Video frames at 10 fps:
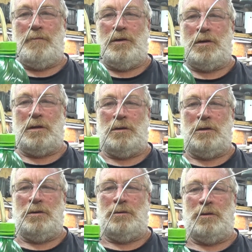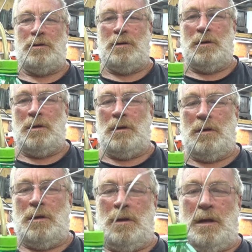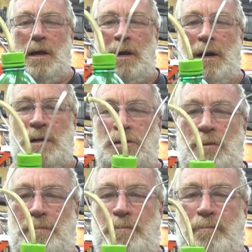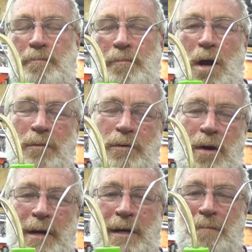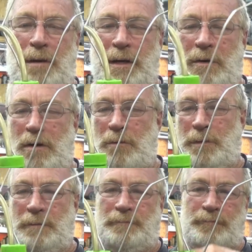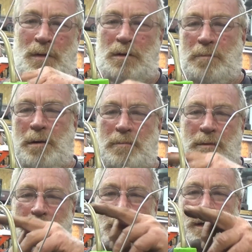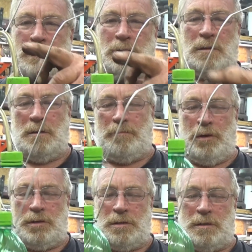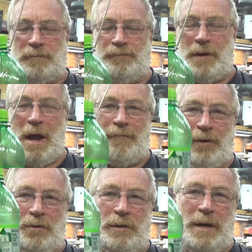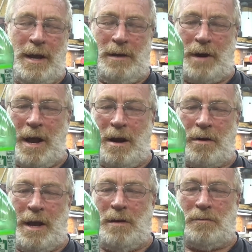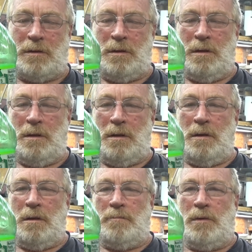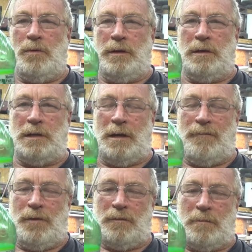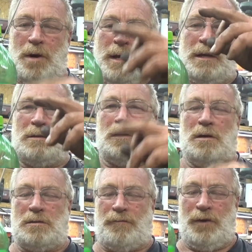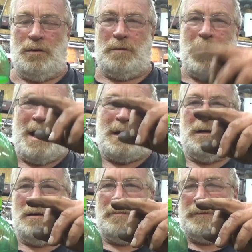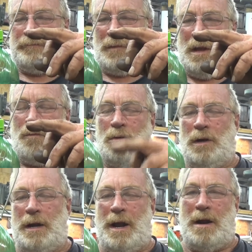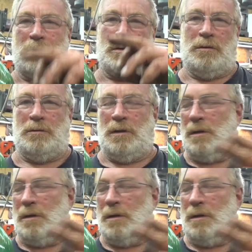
you can do. And as you crack that bleeder open, you pump the brakes, it pushes that fluid down, air down. But when you take your foot off the brake, it sucks the fluid back up and won't let air. So